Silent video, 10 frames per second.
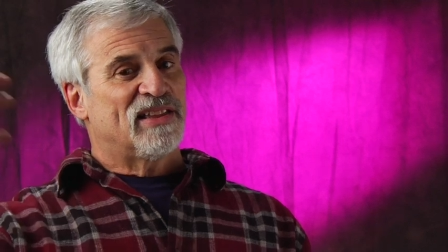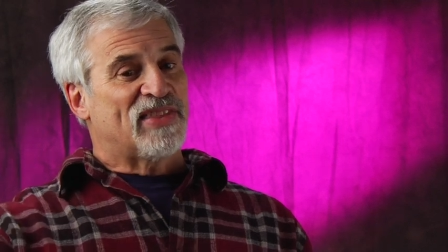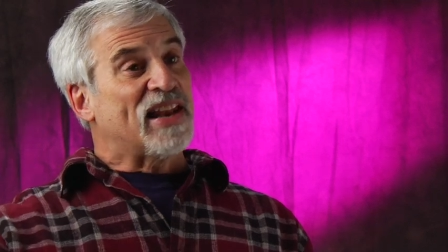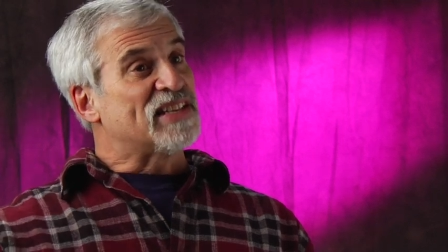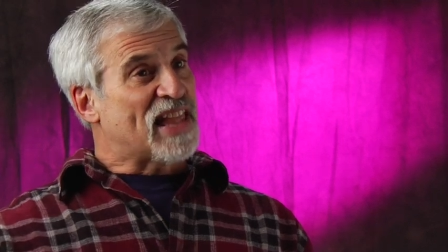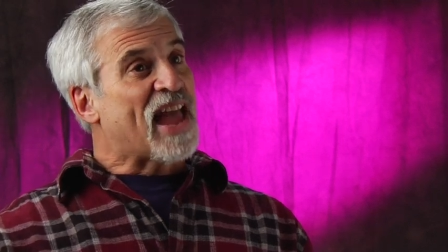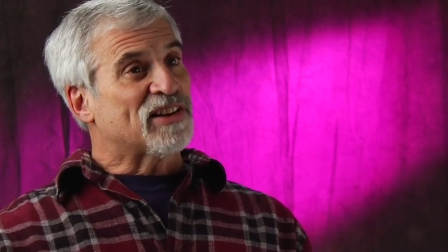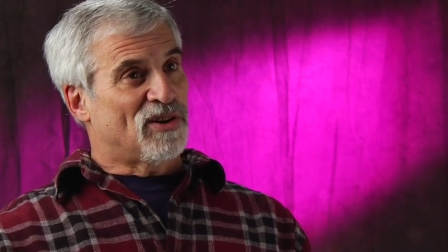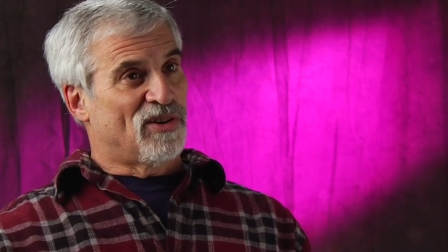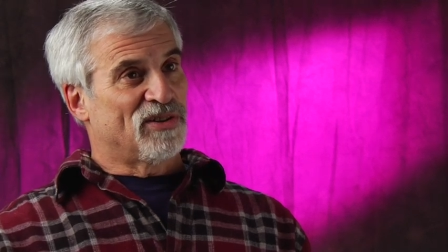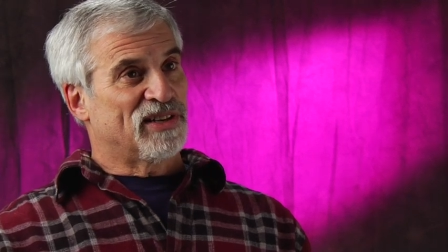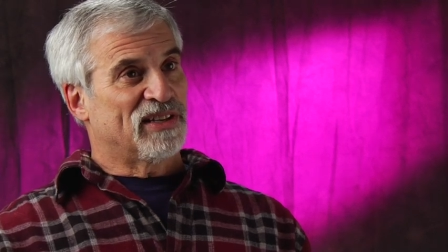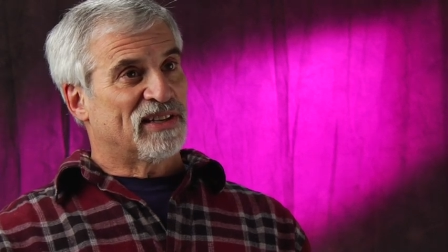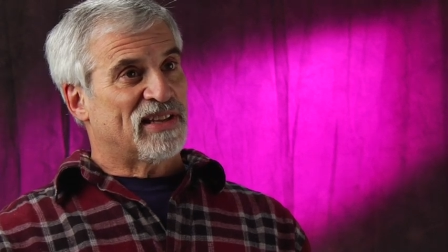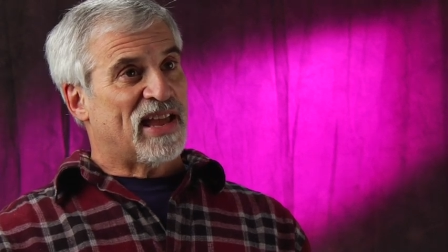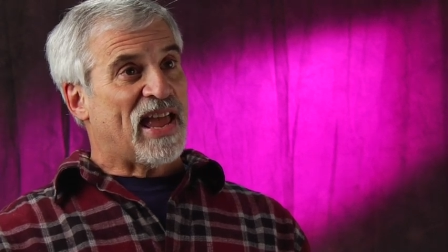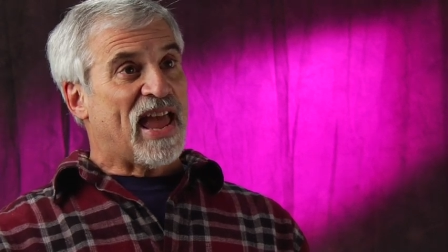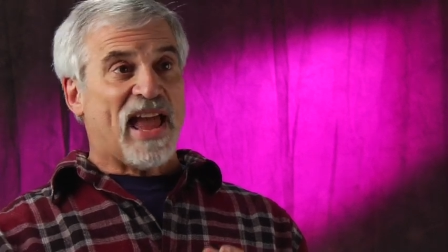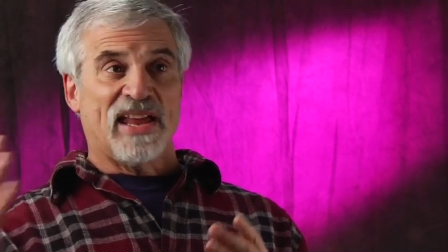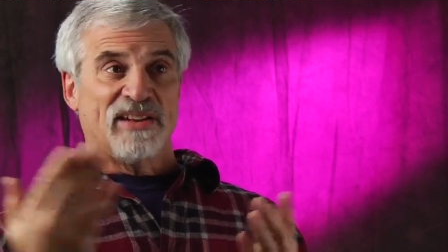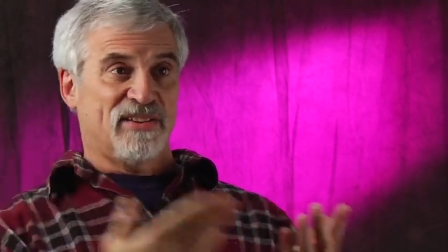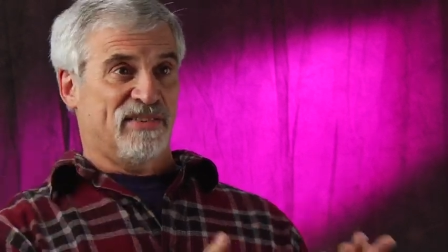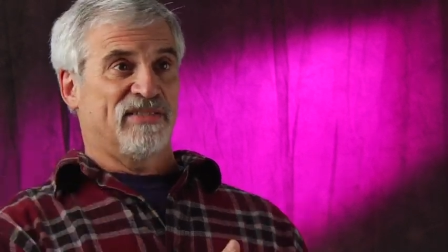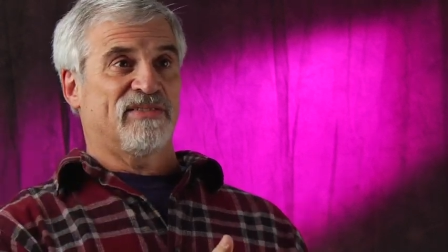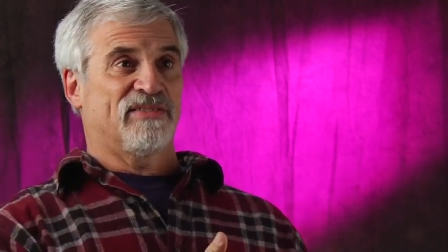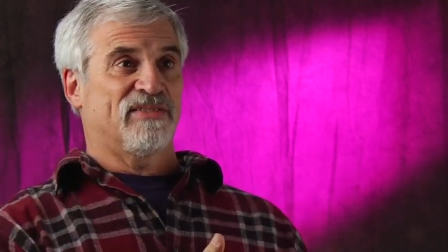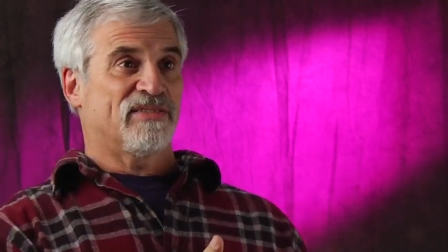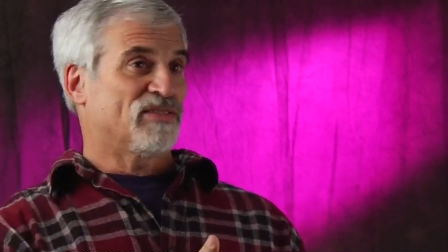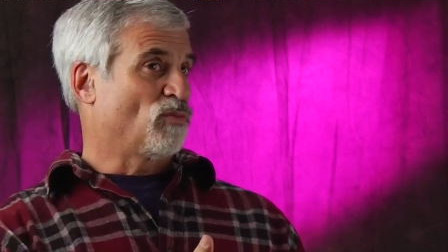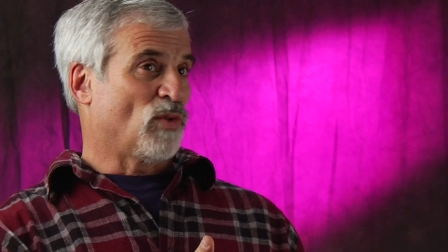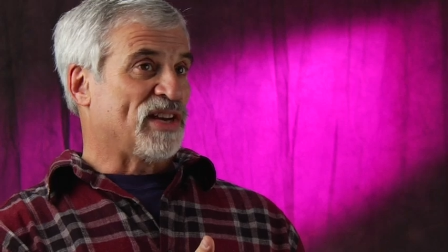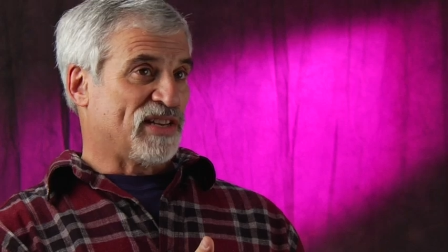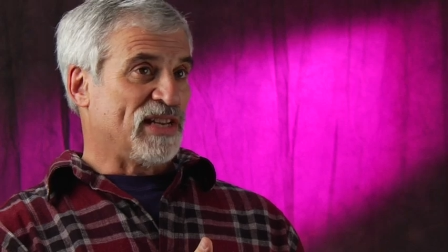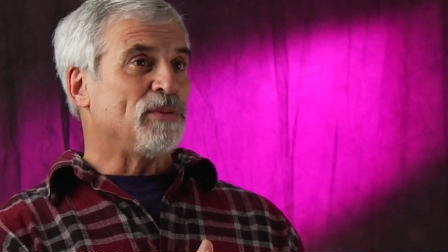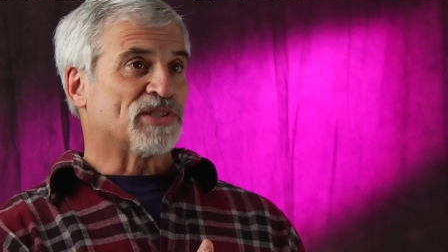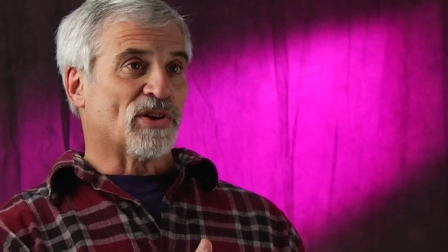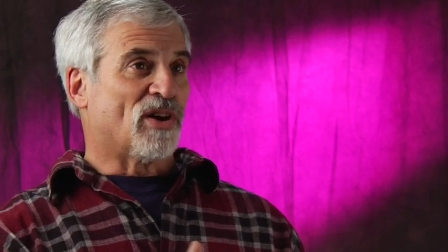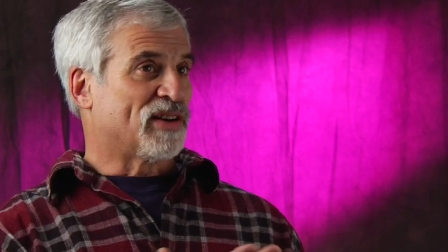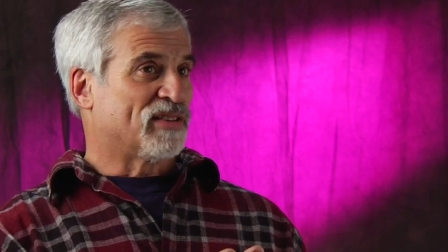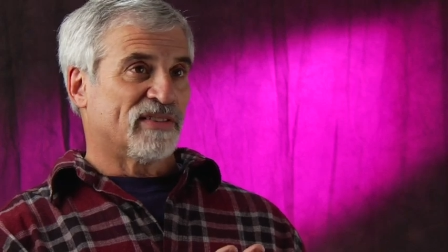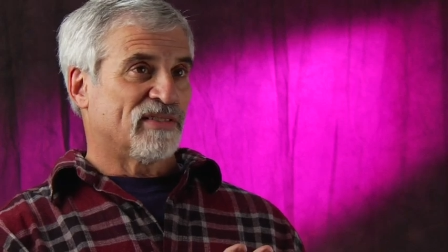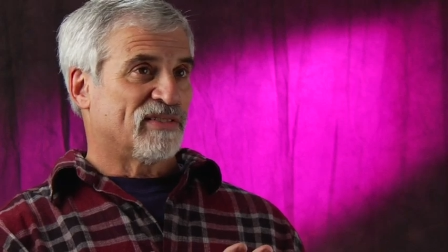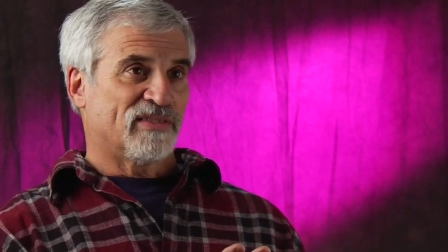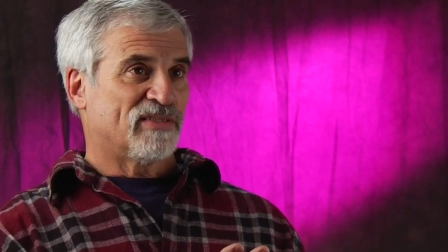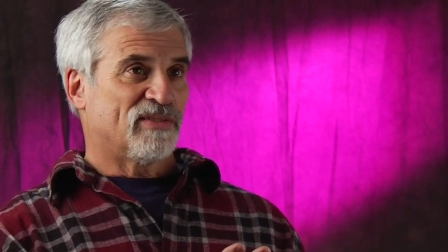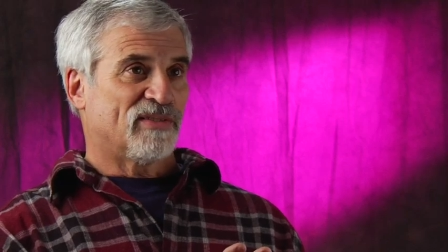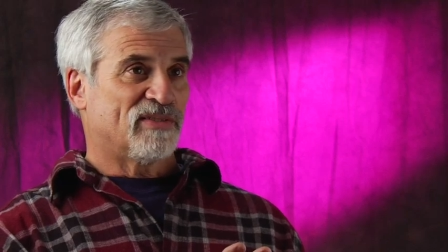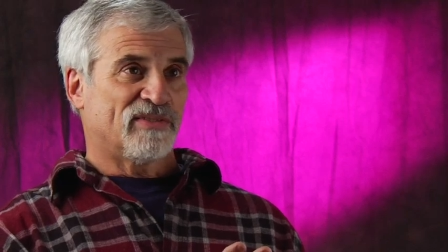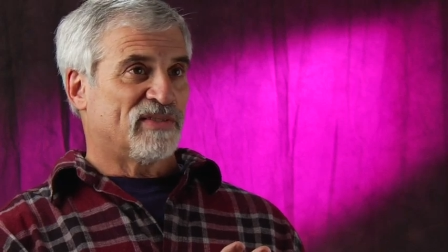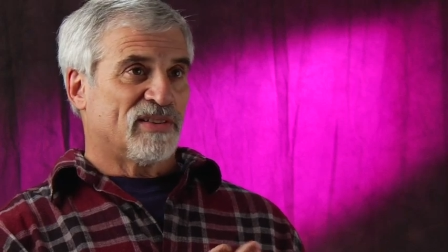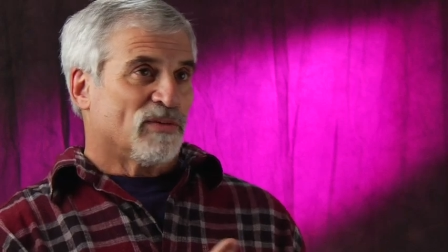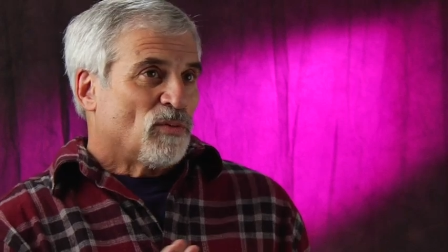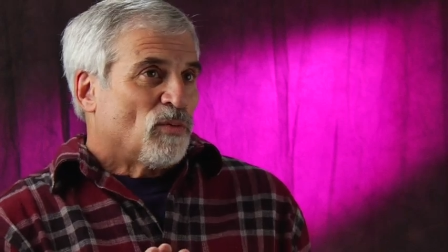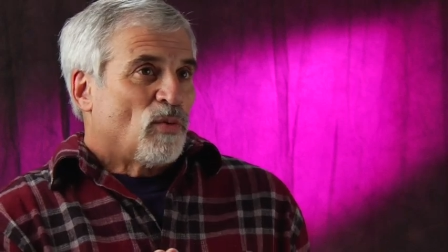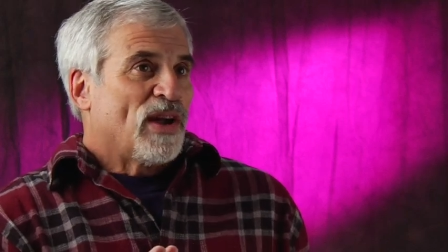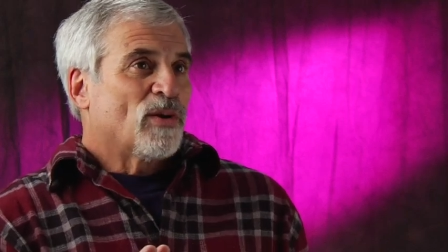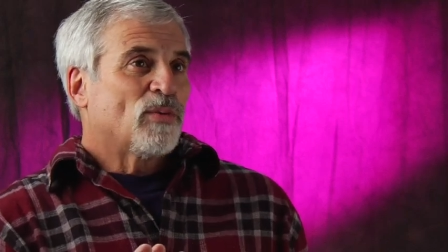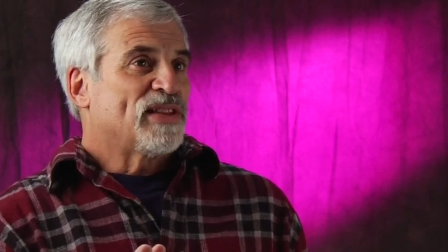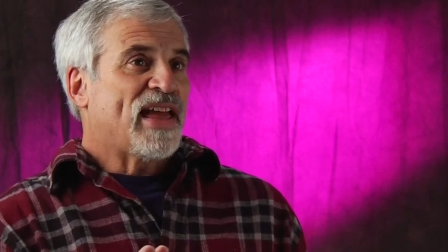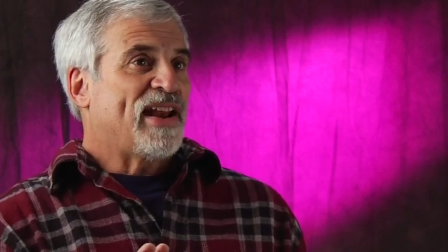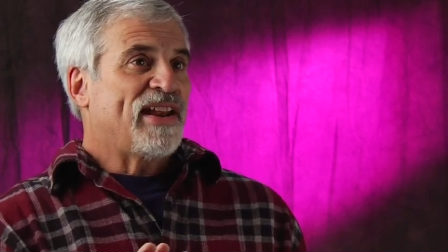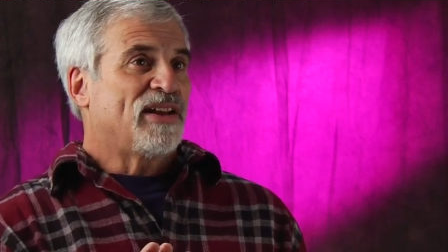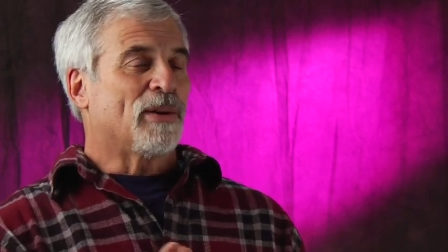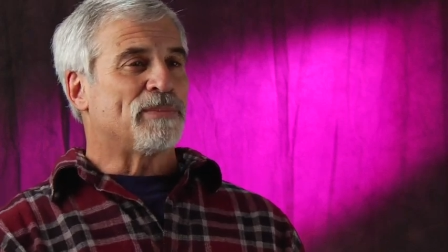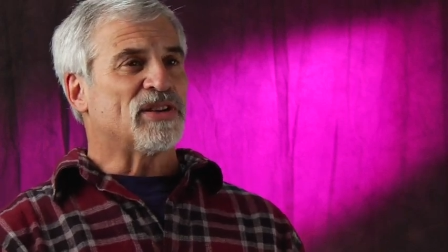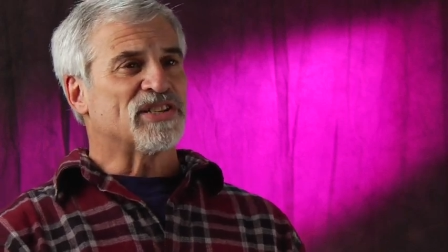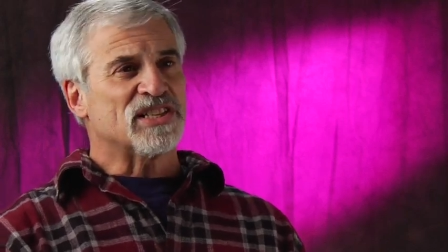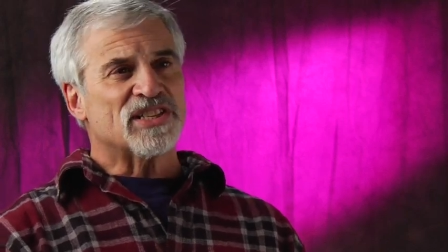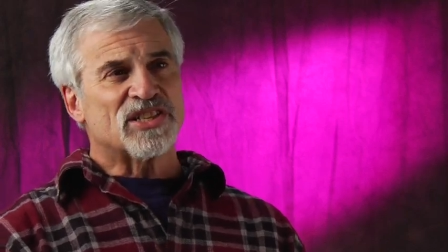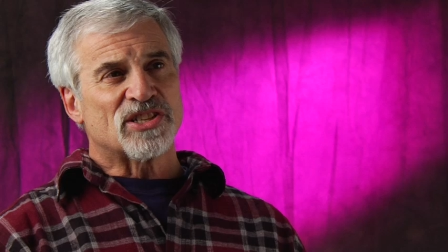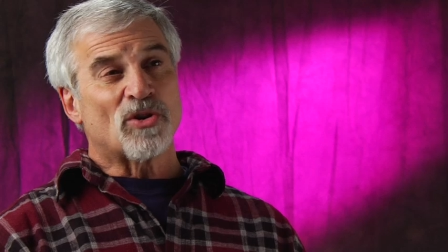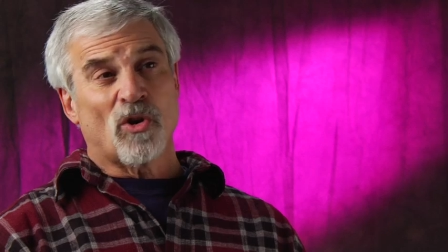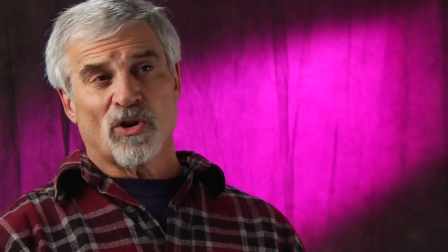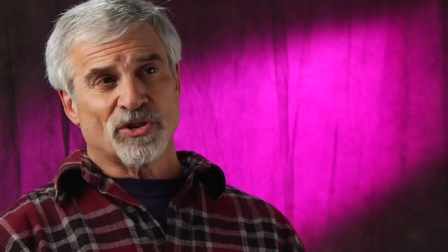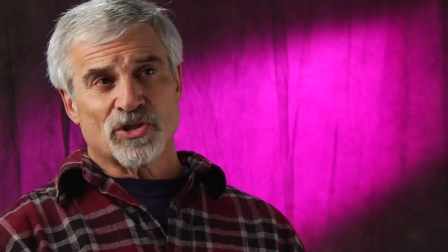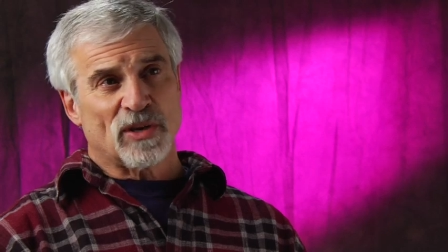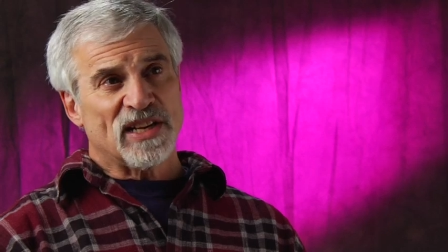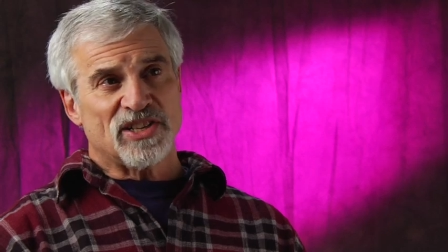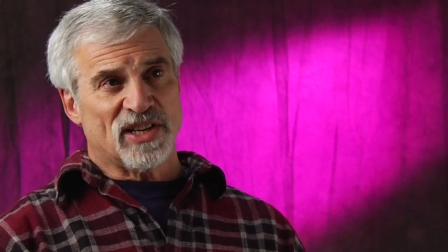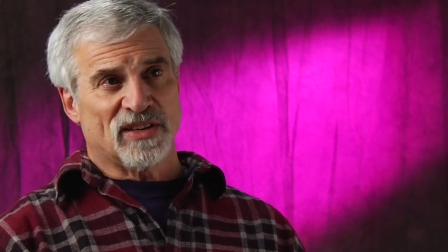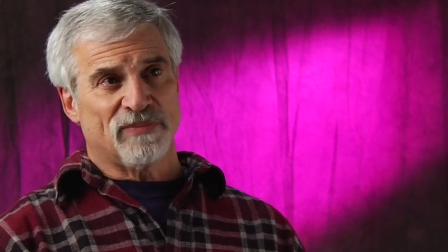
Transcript: that his dad called. And when he was gone, where would that end up? Because this is an oral tradition.